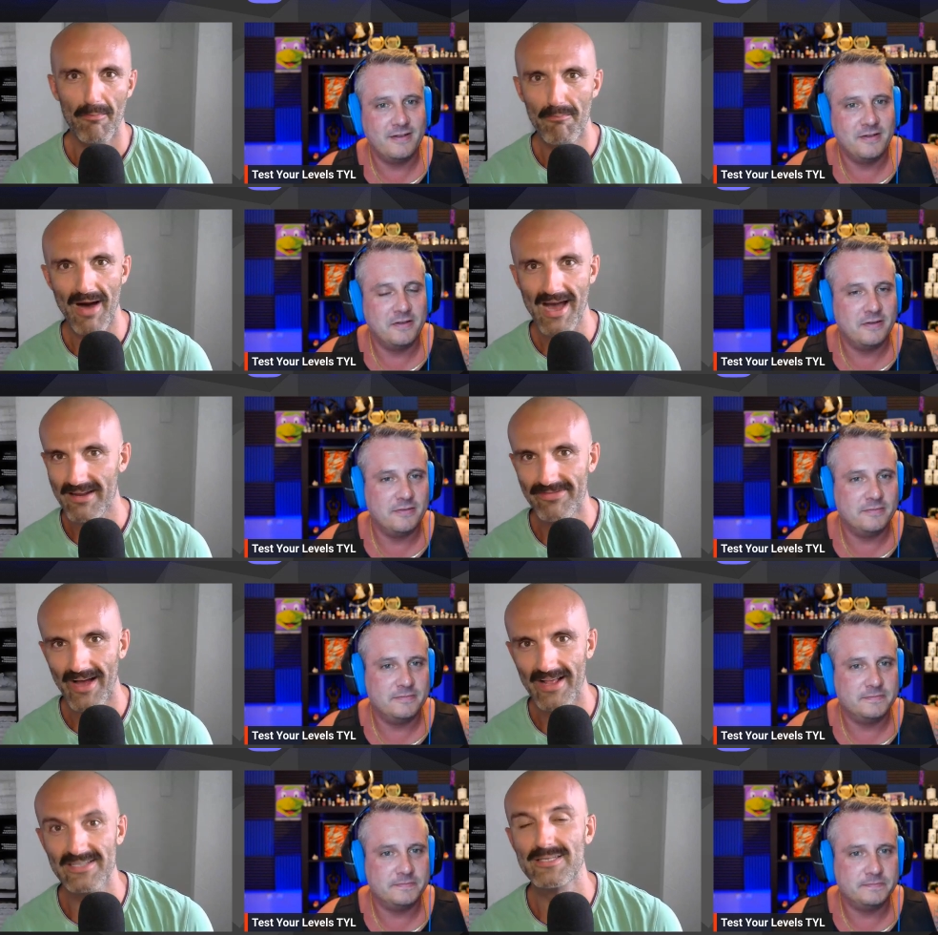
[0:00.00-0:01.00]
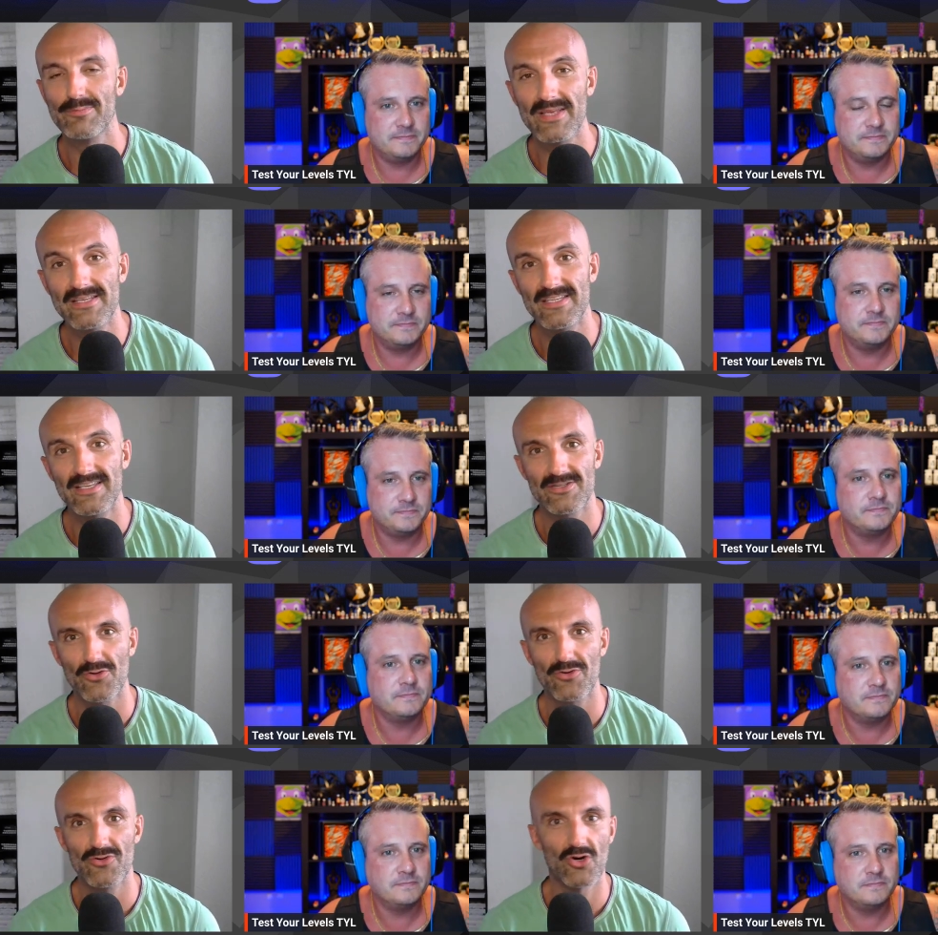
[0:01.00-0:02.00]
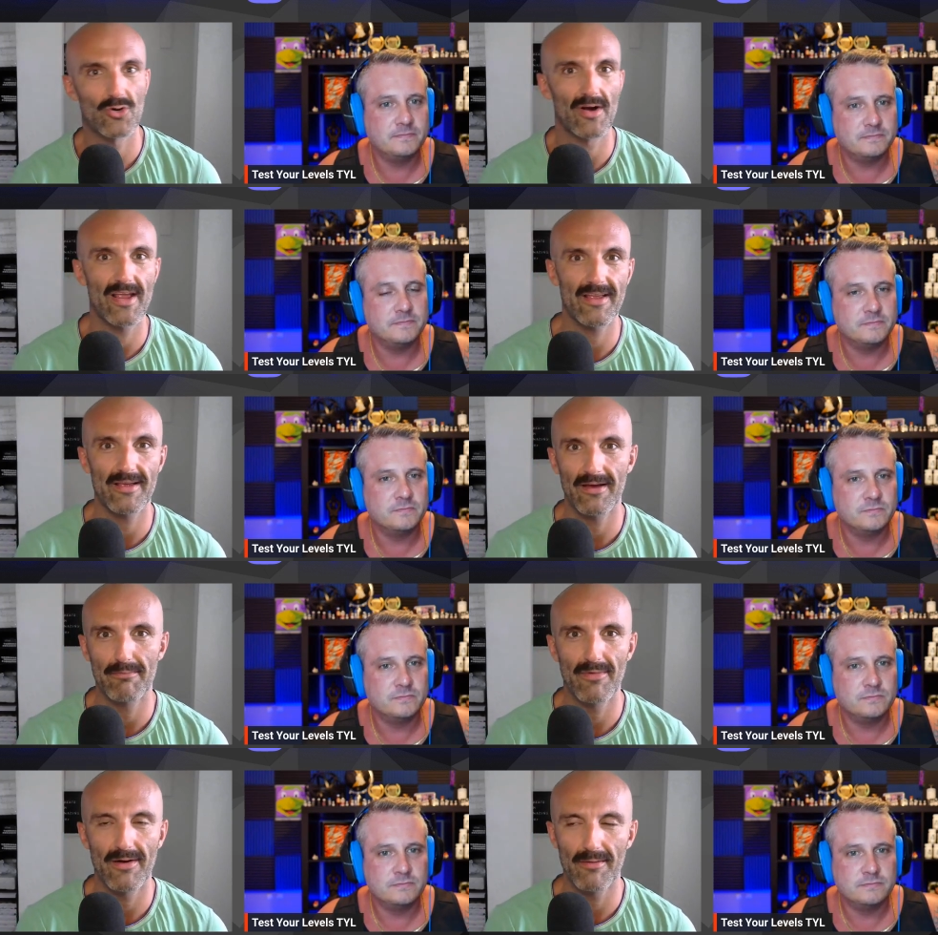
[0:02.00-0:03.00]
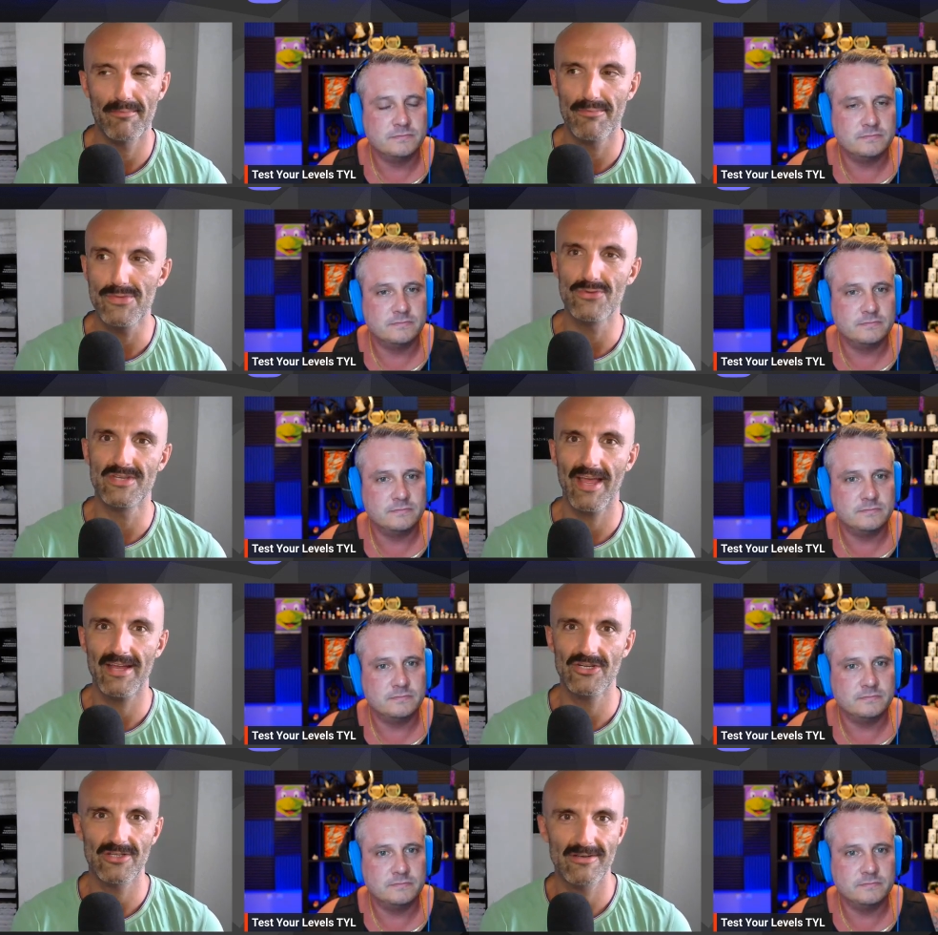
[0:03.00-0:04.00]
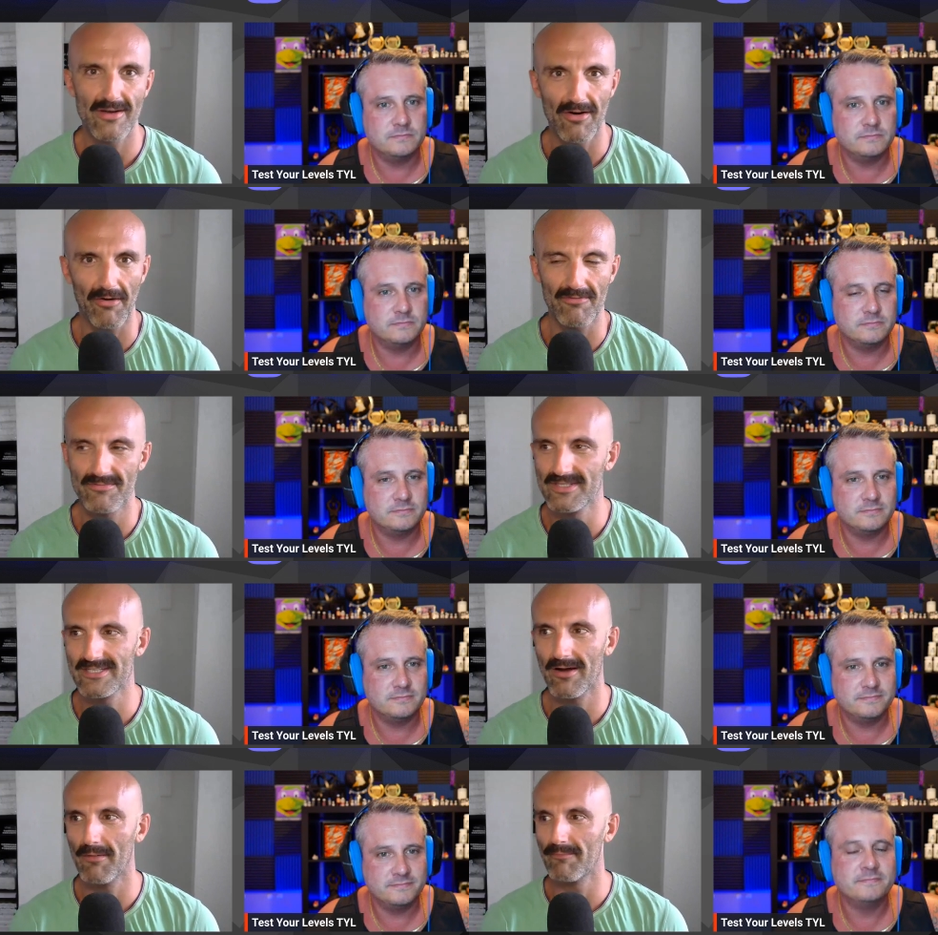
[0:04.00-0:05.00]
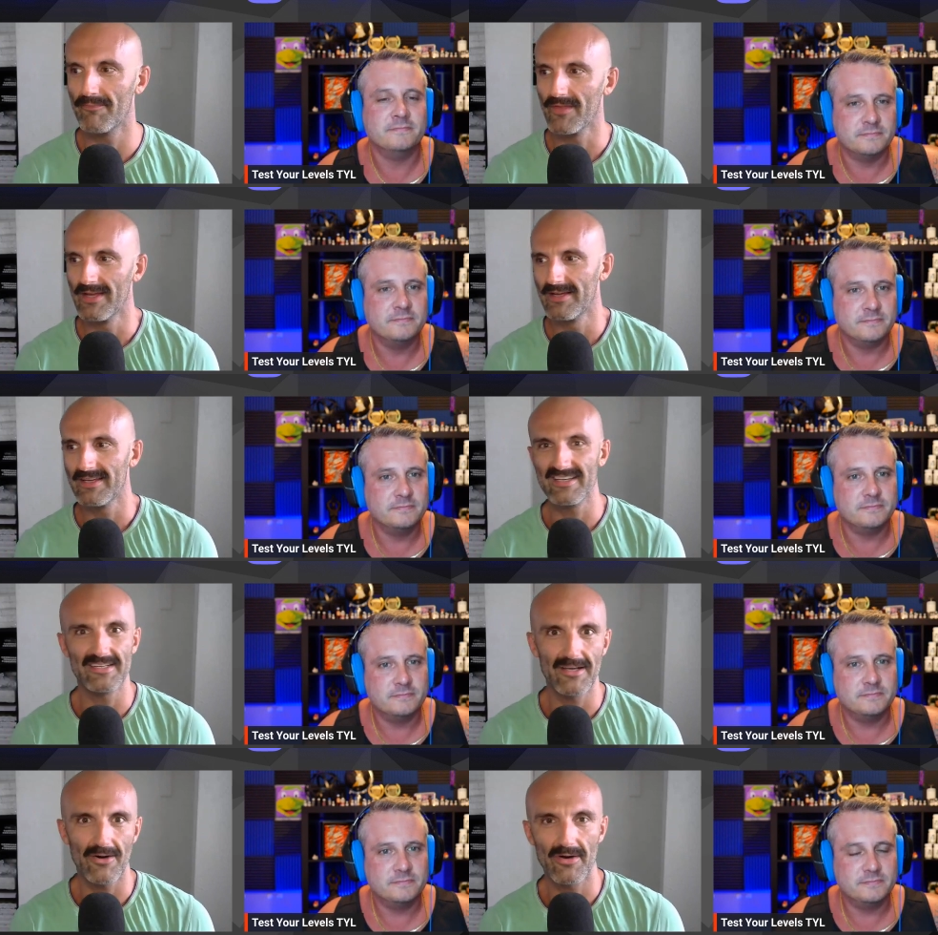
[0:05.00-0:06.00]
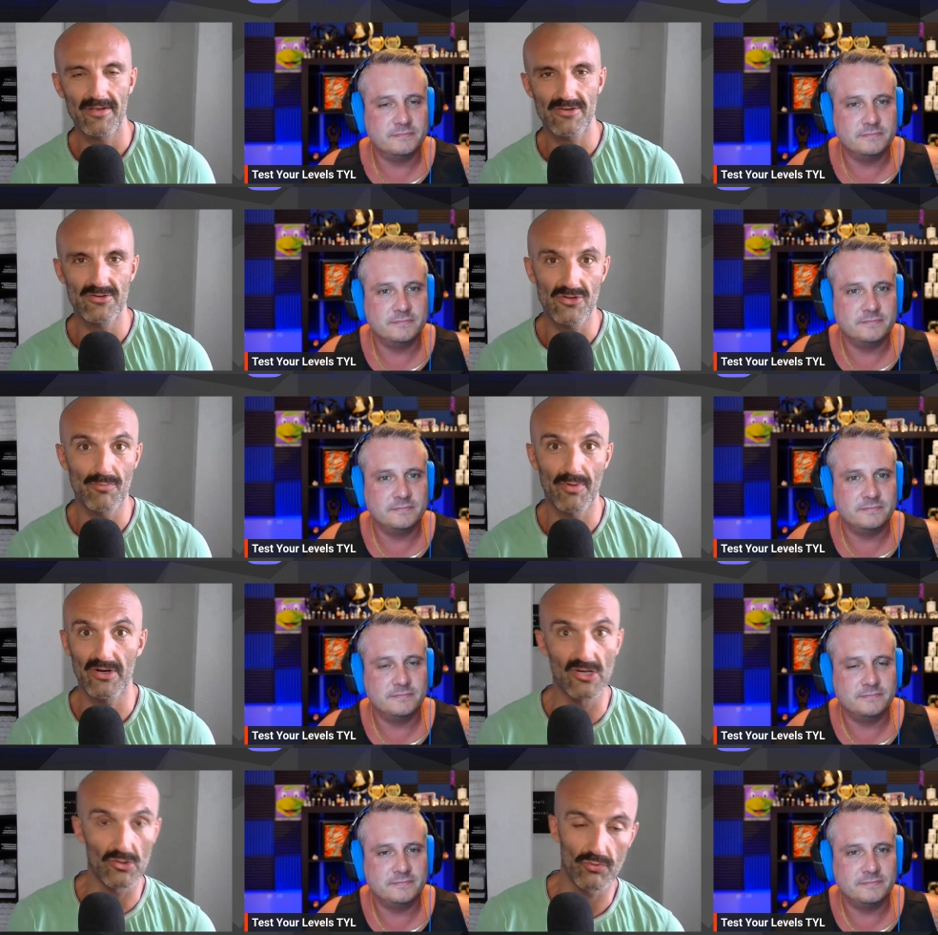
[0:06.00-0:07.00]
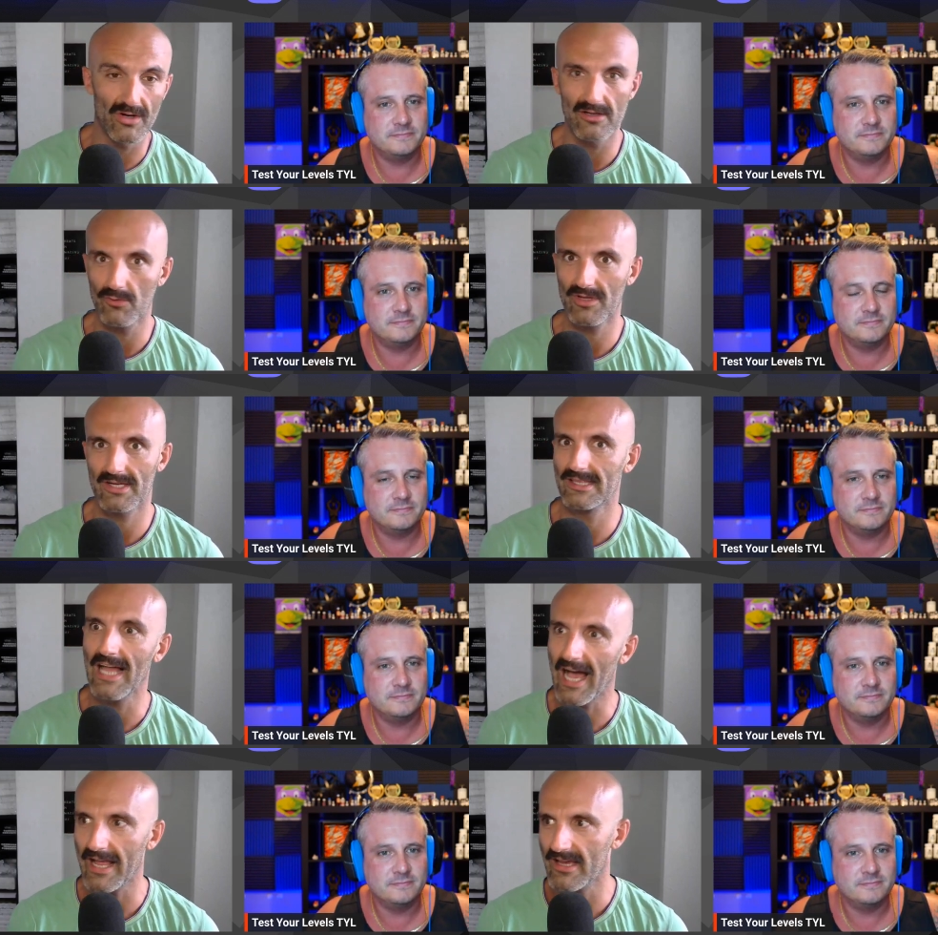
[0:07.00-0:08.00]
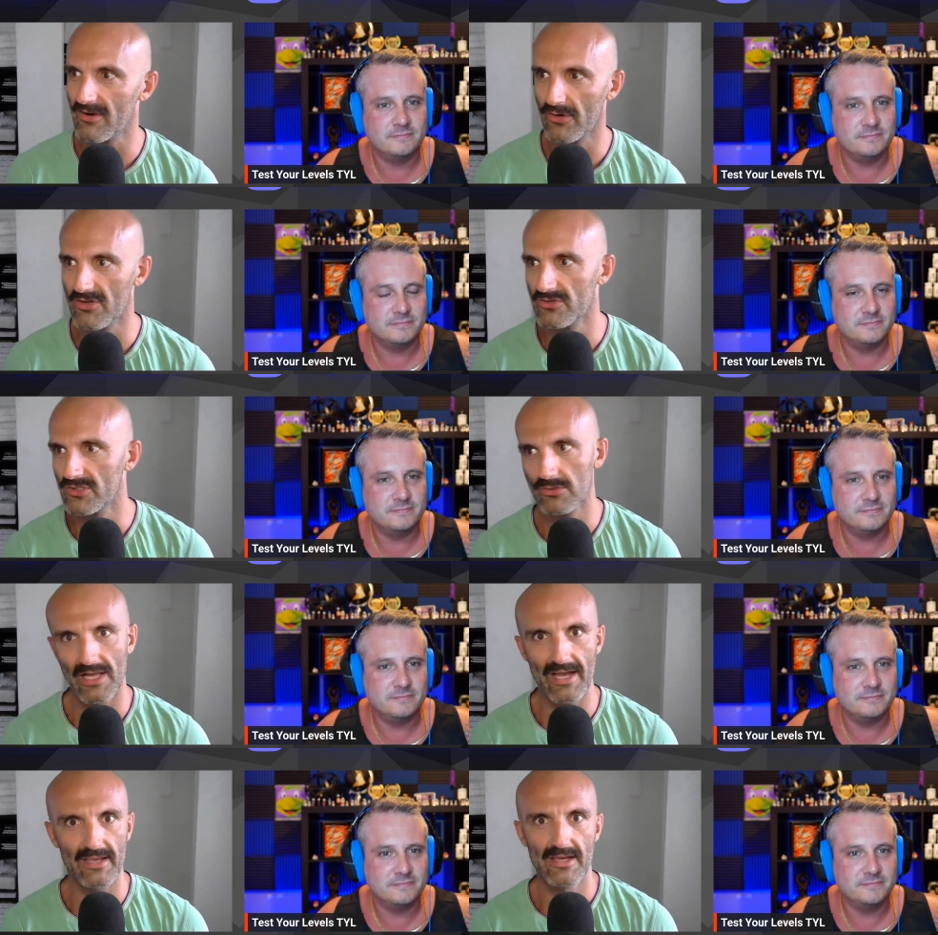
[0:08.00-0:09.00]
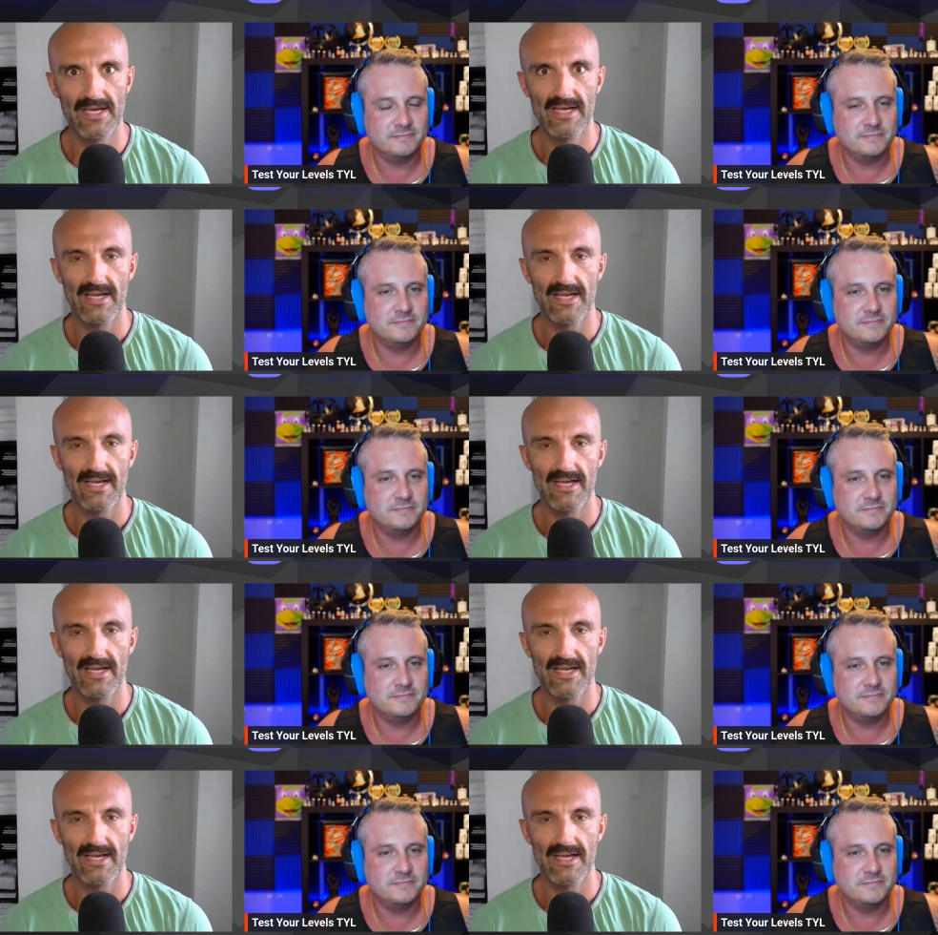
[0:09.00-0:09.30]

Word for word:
Speaker 1: modify a species or you create a, a mutation of some you know you you put a gorilla with a lion or you do like